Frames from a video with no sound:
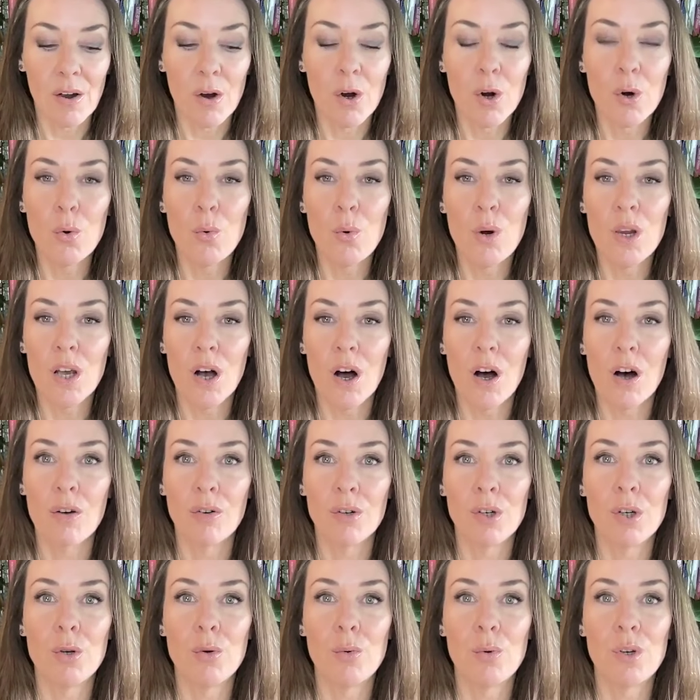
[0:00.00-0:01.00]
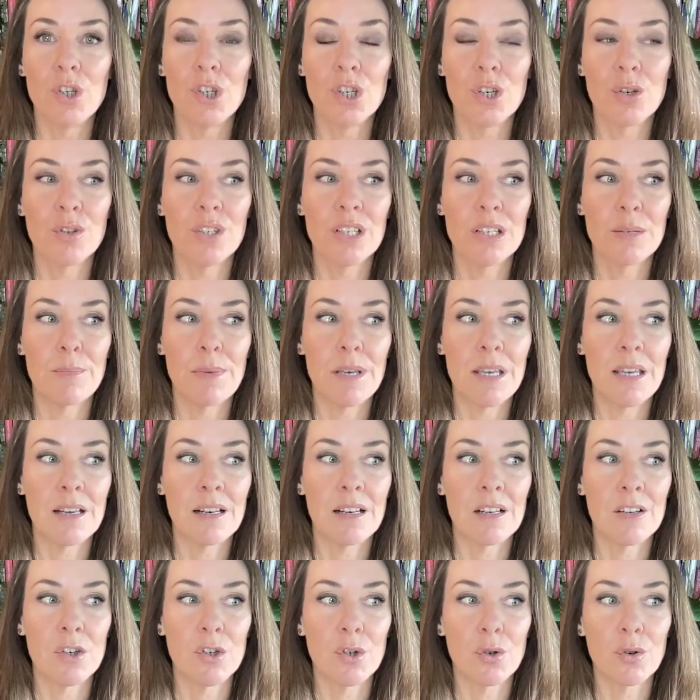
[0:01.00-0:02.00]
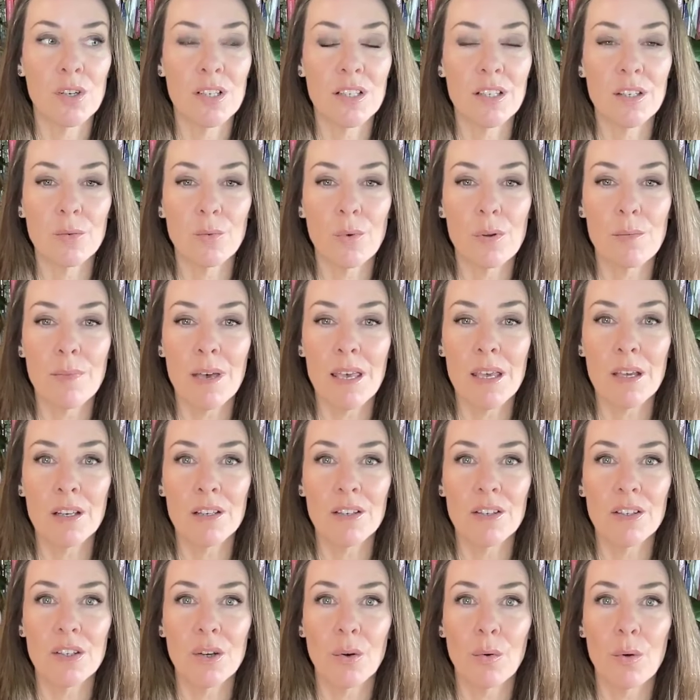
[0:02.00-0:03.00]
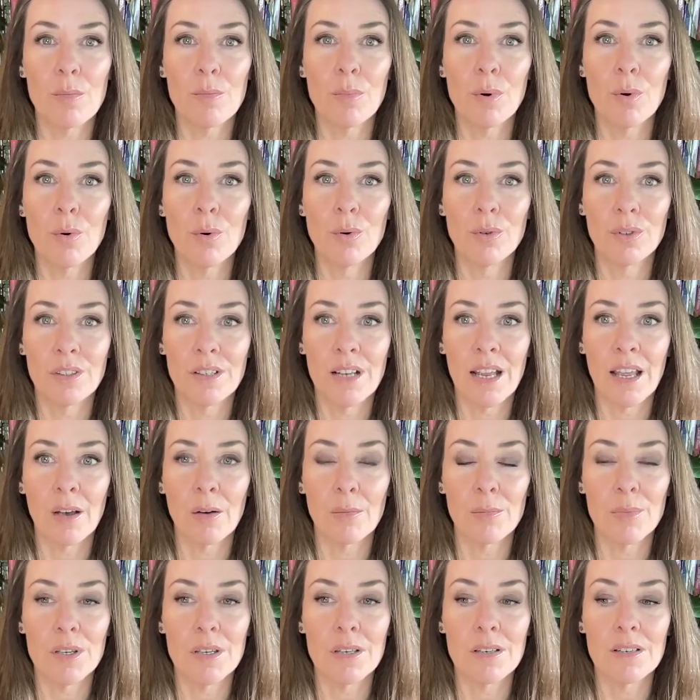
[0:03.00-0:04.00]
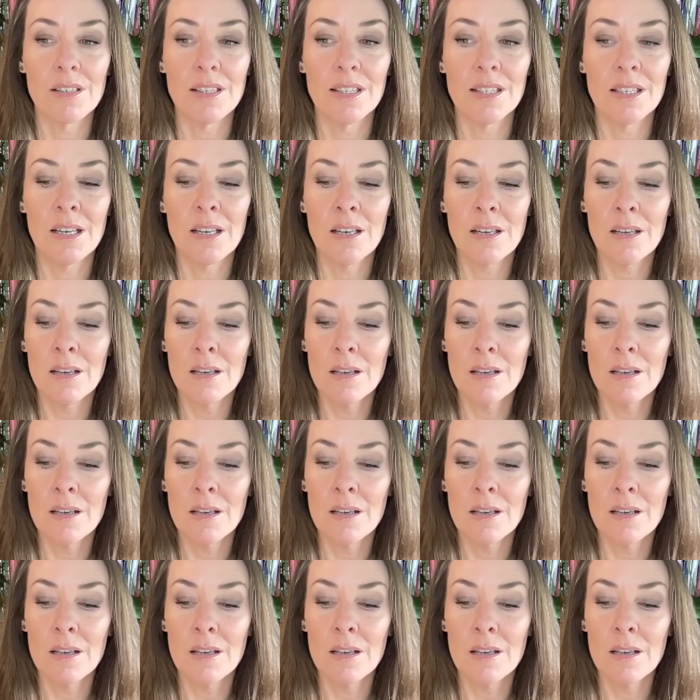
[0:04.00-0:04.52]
who we are and who we choose to be, and the choices we make are so important now, because